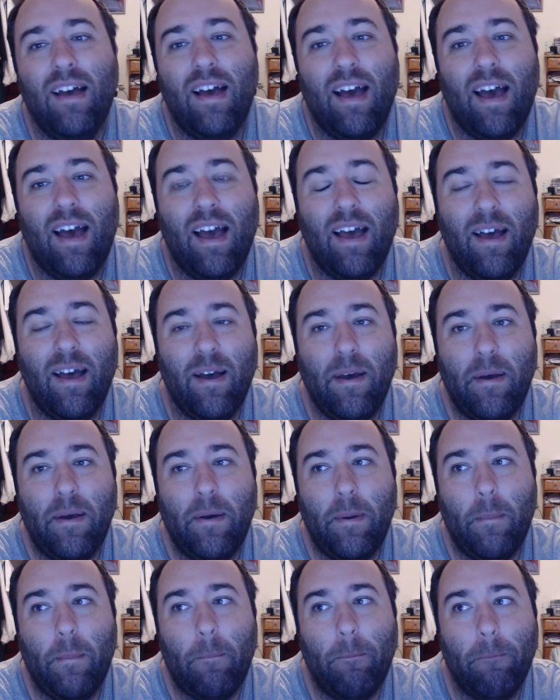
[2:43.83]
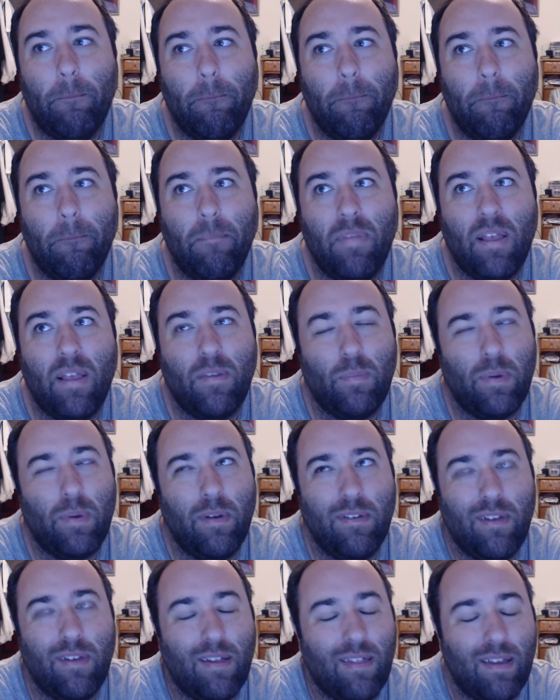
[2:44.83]
um that's
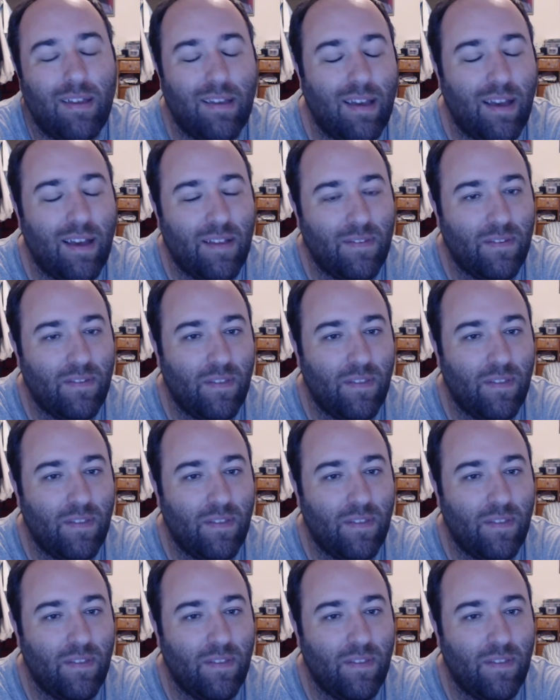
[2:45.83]
pretty much all I got.